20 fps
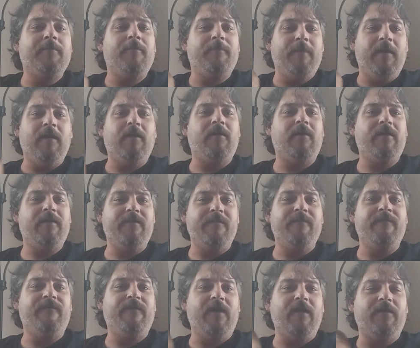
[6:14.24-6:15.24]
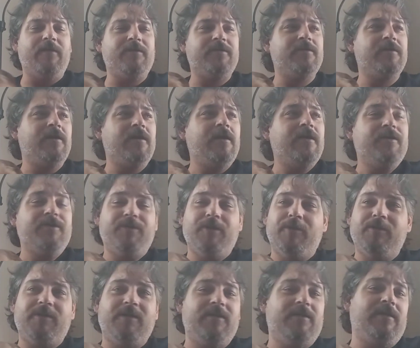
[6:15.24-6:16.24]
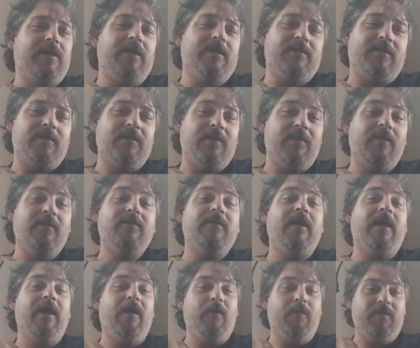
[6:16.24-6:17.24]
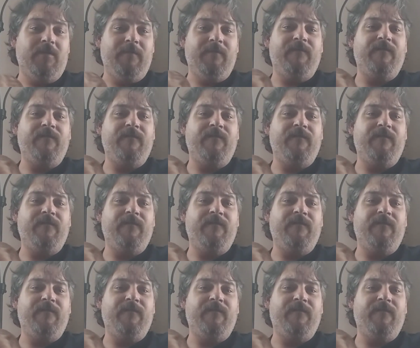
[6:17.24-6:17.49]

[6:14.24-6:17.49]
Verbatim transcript: to bury them fellers. Josey says, To hell with them